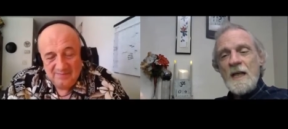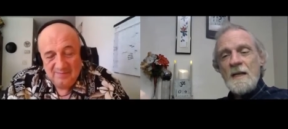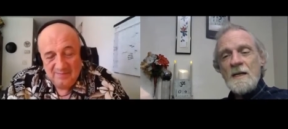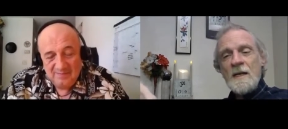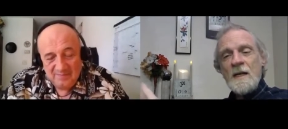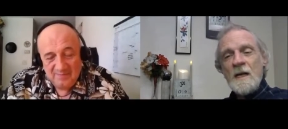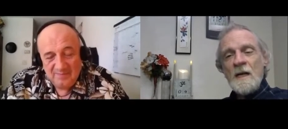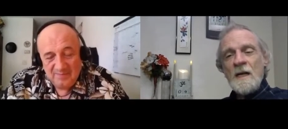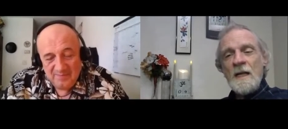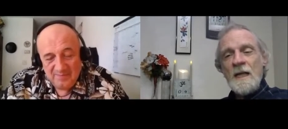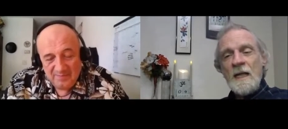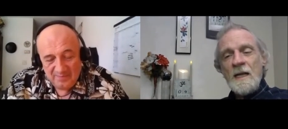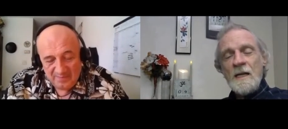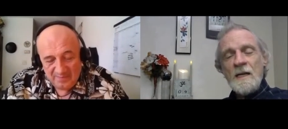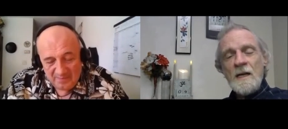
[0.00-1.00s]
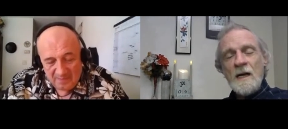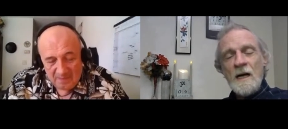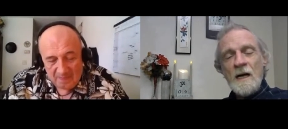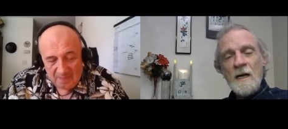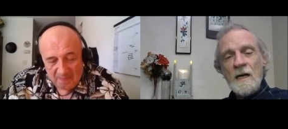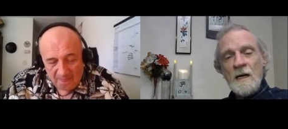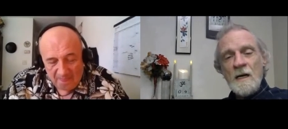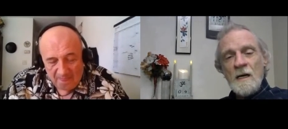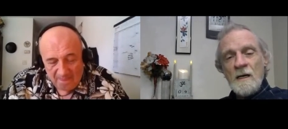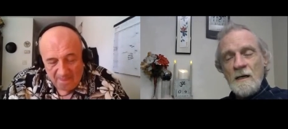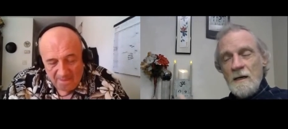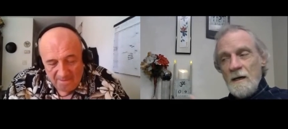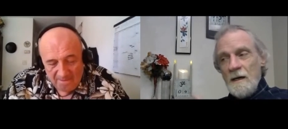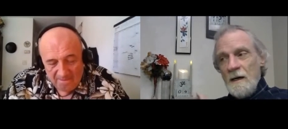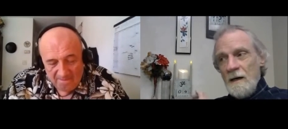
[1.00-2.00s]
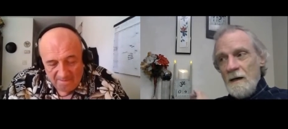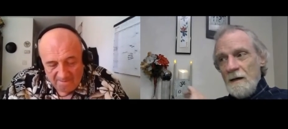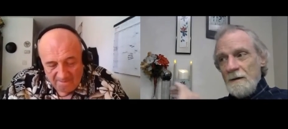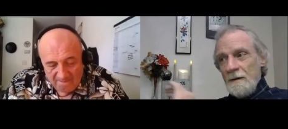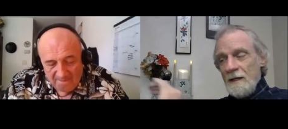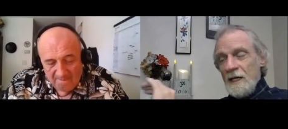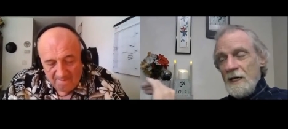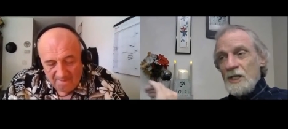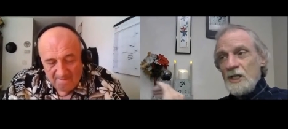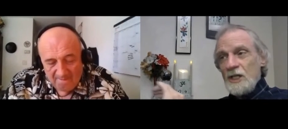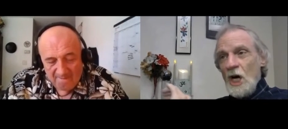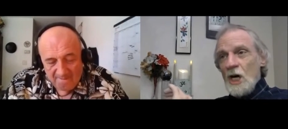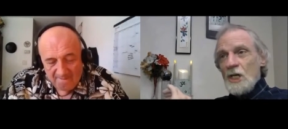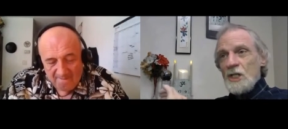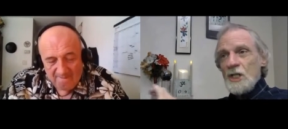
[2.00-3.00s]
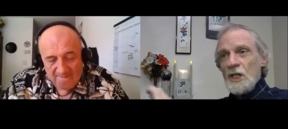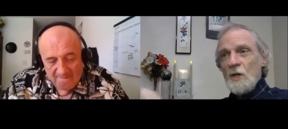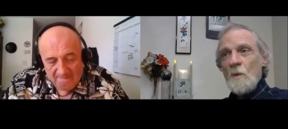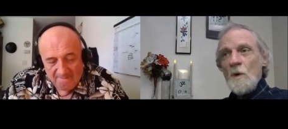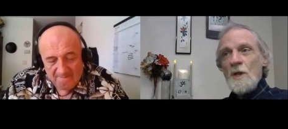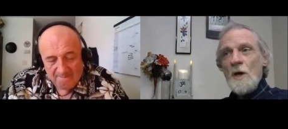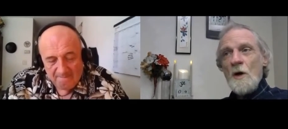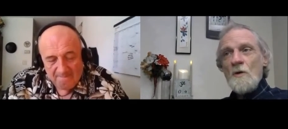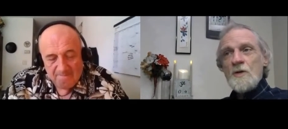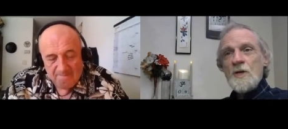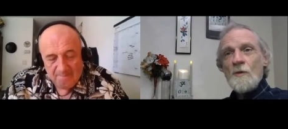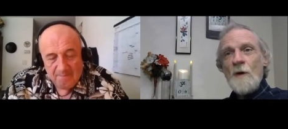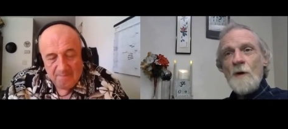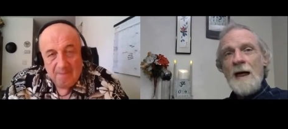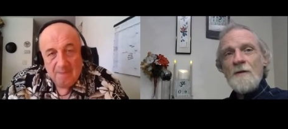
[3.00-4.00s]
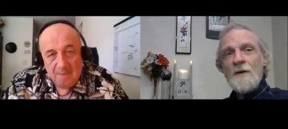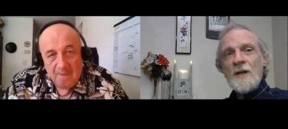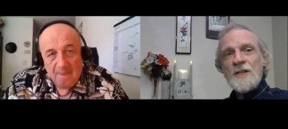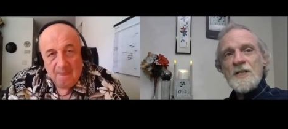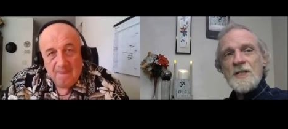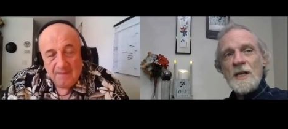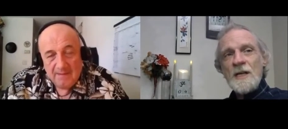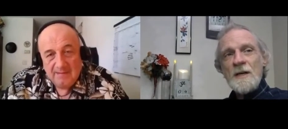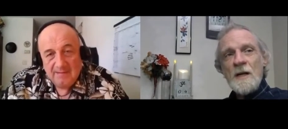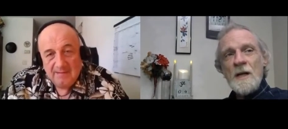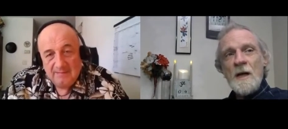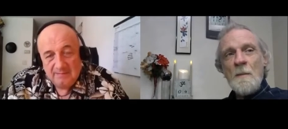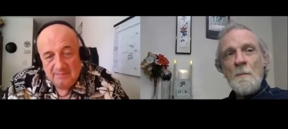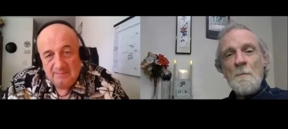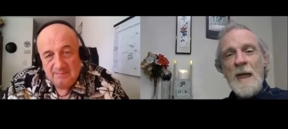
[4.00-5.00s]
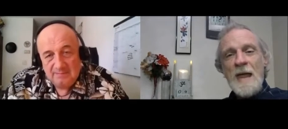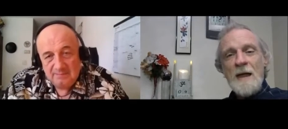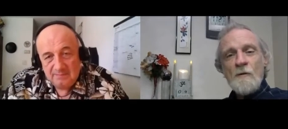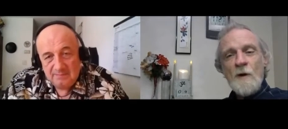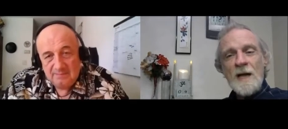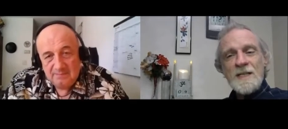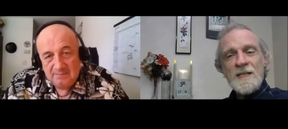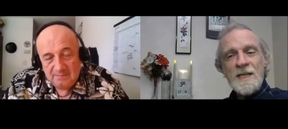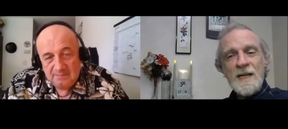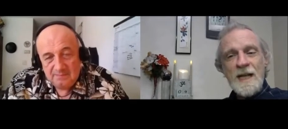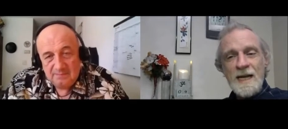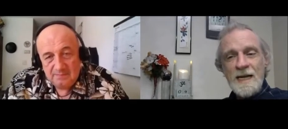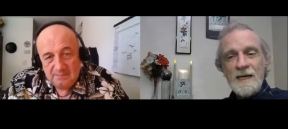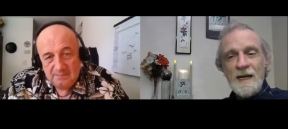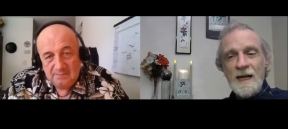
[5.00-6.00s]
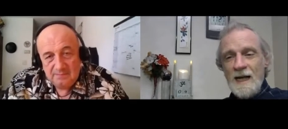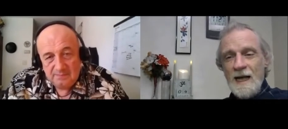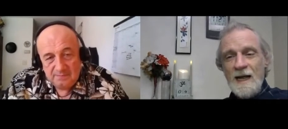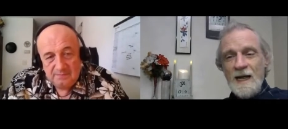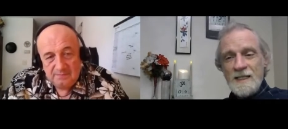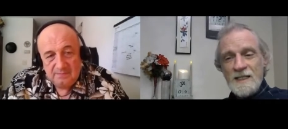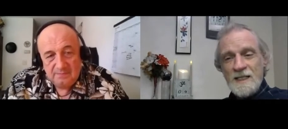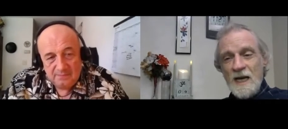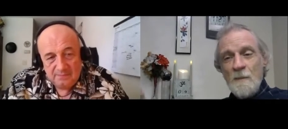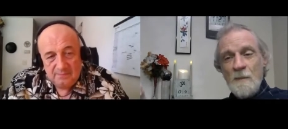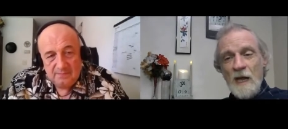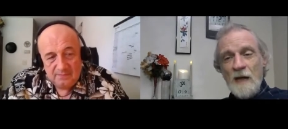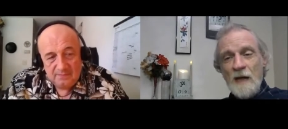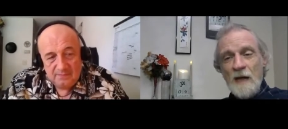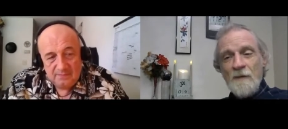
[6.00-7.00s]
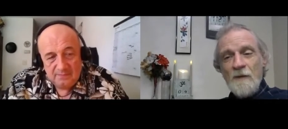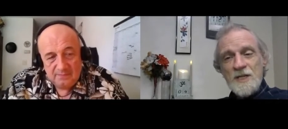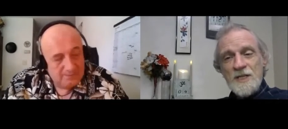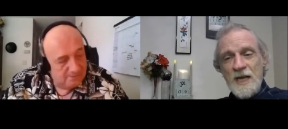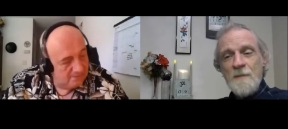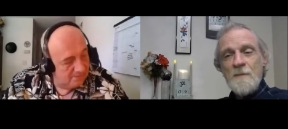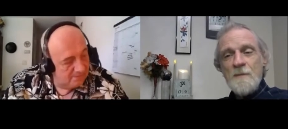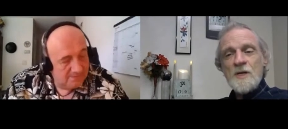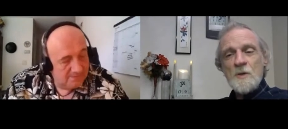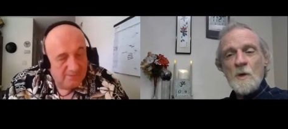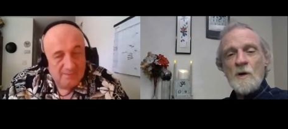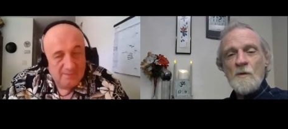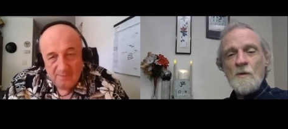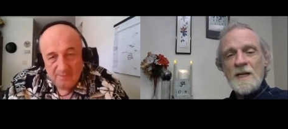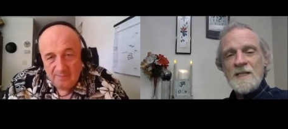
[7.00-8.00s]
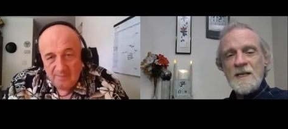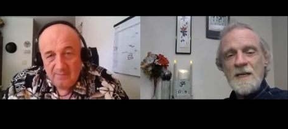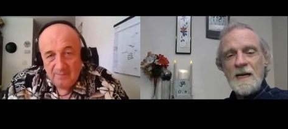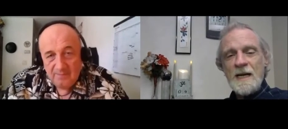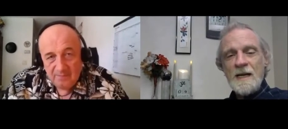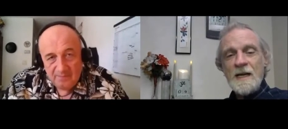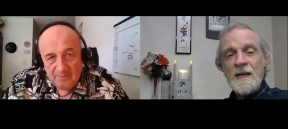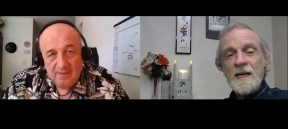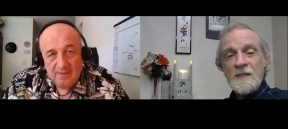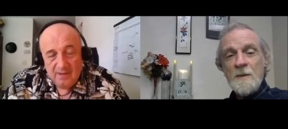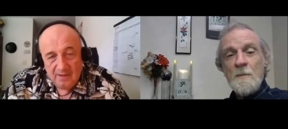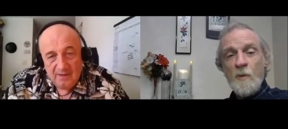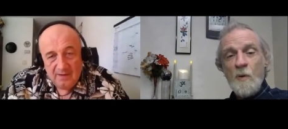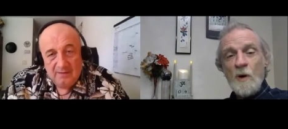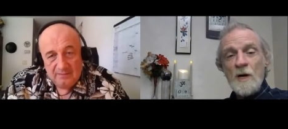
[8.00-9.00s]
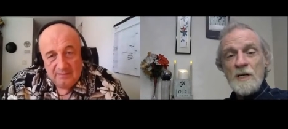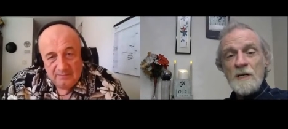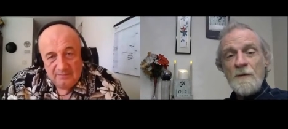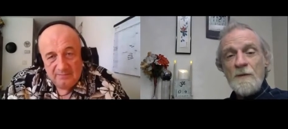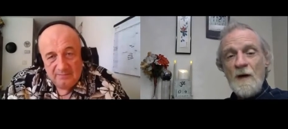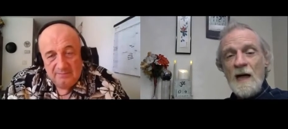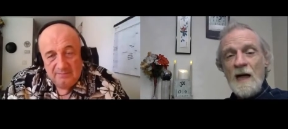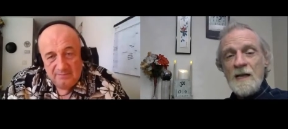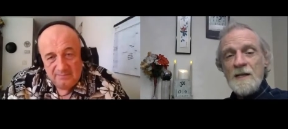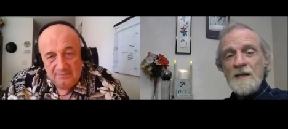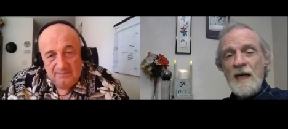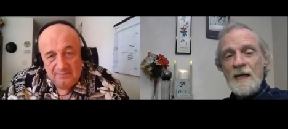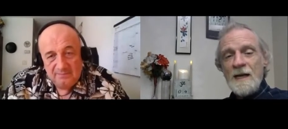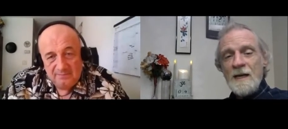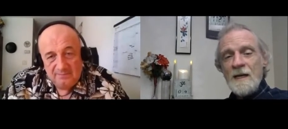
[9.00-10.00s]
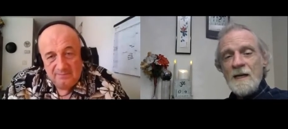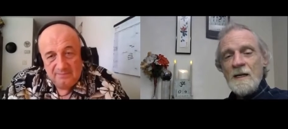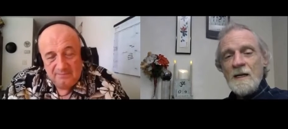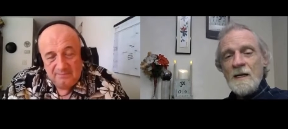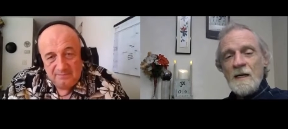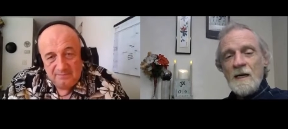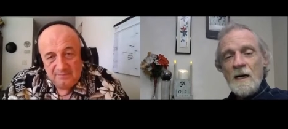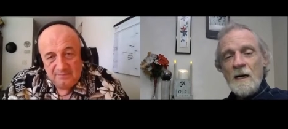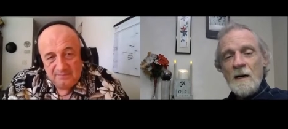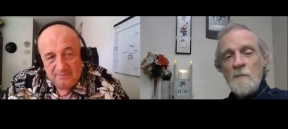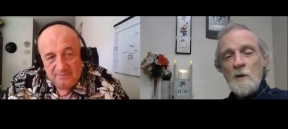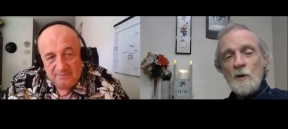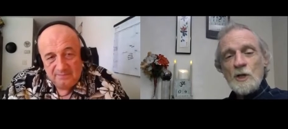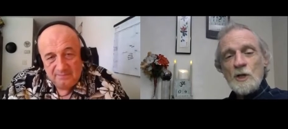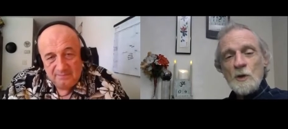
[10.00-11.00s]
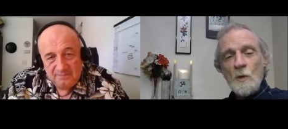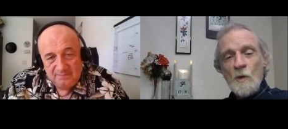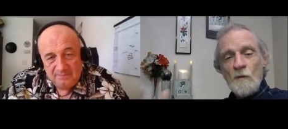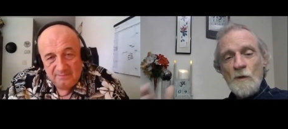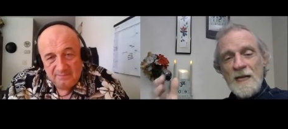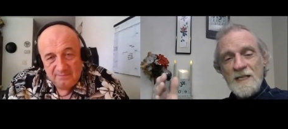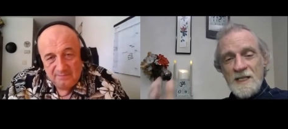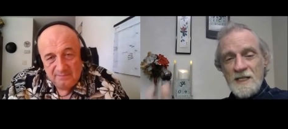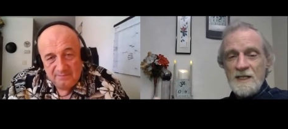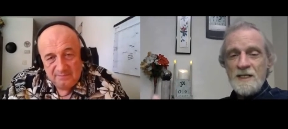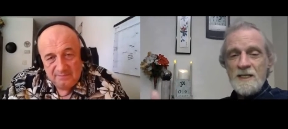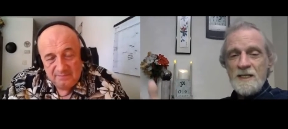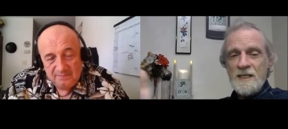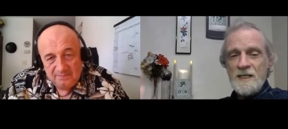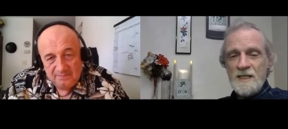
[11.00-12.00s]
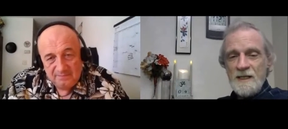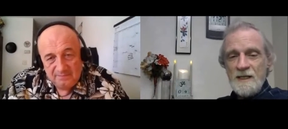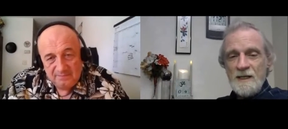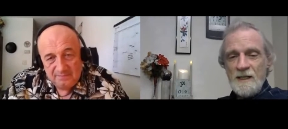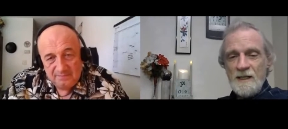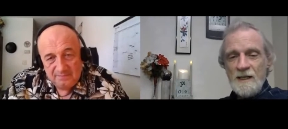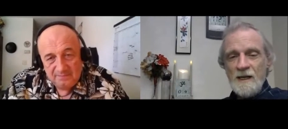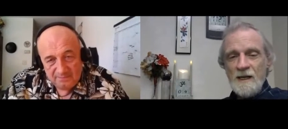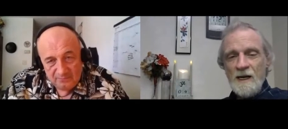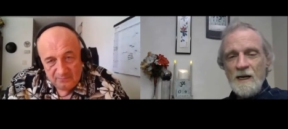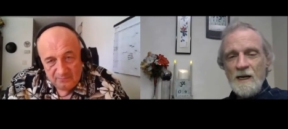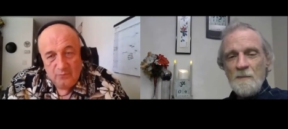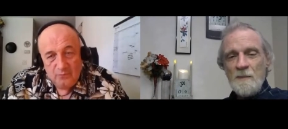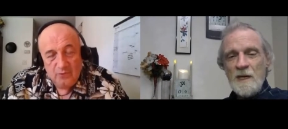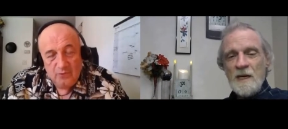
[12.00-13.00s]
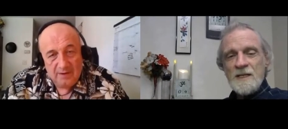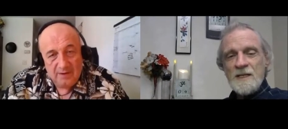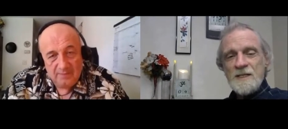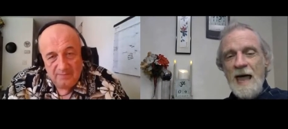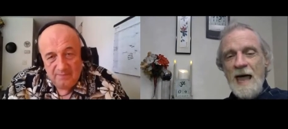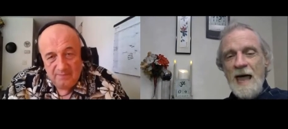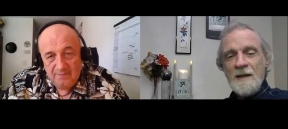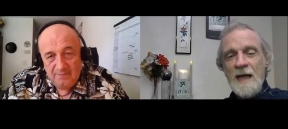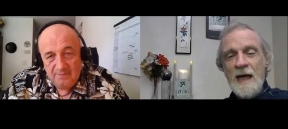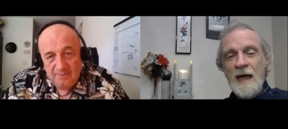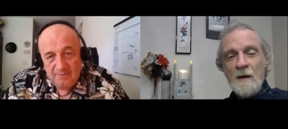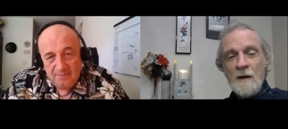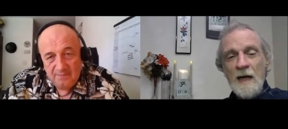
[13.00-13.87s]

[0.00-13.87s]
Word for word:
Speaker 1: and in uh, uh, conjunction with those around us that may resonate at some level, same as we're resonating. And it's important to find that uh, mutual resonance uh, because right. that, that